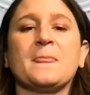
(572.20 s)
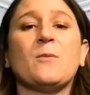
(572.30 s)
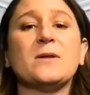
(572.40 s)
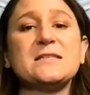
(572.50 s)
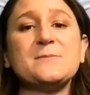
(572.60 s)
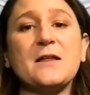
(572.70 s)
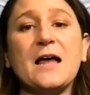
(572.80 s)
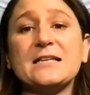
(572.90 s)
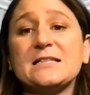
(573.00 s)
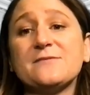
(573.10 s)
Once the bill
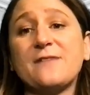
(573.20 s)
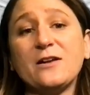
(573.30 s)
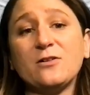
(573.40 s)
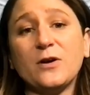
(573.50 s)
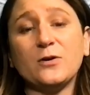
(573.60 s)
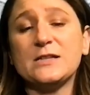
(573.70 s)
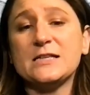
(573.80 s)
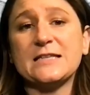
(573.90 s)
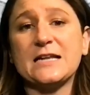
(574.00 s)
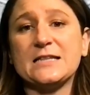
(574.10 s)
has its final vote in the
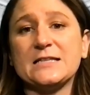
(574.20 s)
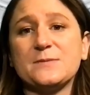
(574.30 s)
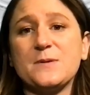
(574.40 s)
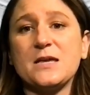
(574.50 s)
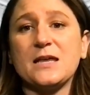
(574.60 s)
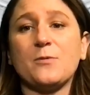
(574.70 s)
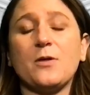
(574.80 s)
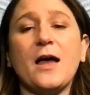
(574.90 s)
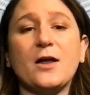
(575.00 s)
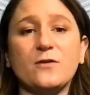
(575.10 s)
Senate this week, it will
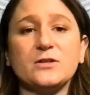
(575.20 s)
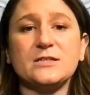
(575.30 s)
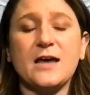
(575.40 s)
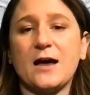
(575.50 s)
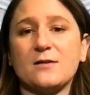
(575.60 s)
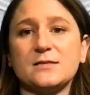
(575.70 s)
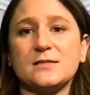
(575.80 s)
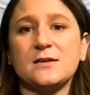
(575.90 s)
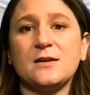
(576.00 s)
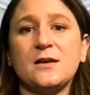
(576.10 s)
head over to the
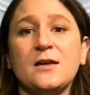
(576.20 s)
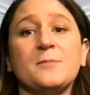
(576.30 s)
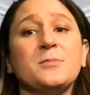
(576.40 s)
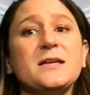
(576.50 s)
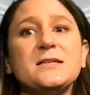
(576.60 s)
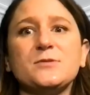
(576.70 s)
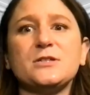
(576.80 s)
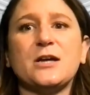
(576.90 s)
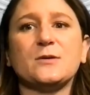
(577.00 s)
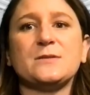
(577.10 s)
House. Please
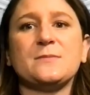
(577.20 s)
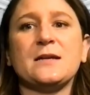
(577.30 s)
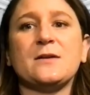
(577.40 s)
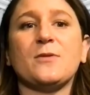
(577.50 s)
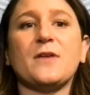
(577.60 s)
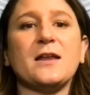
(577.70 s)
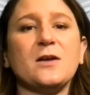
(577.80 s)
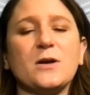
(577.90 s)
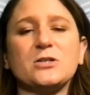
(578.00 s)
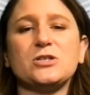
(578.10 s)
reach out to me with any
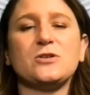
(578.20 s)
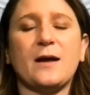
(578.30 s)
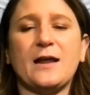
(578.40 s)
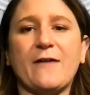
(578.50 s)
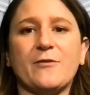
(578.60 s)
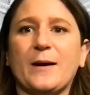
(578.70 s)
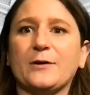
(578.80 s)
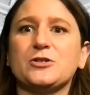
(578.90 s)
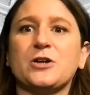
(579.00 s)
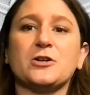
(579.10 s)
questions you might have
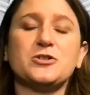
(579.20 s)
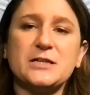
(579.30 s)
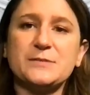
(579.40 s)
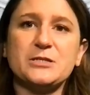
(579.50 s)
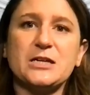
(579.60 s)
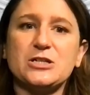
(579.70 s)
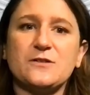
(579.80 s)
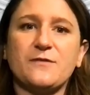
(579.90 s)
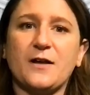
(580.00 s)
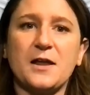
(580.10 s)
about our
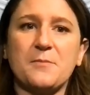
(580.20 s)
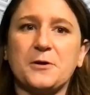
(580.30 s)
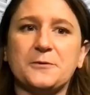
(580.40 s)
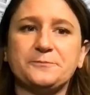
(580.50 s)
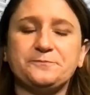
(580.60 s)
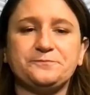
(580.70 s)
transportation funding bill.